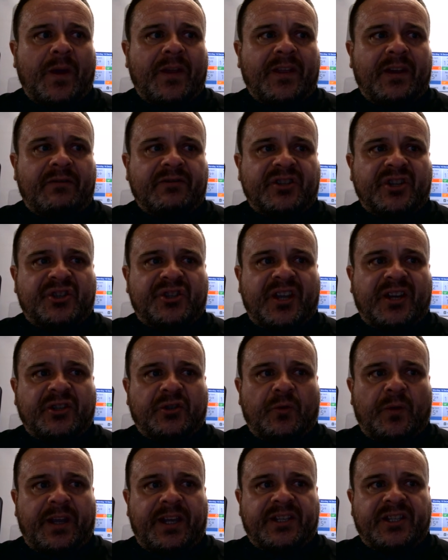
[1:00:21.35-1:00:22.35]
when there is a
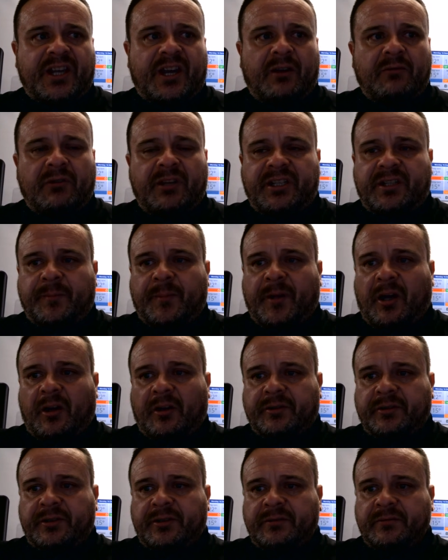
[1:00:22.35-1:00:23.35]
central heating only
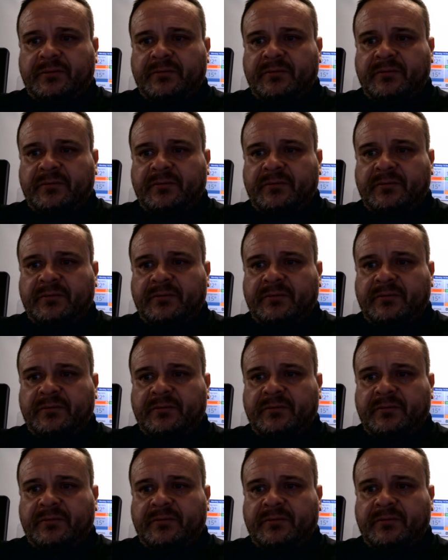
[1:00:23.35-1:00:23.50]
demand?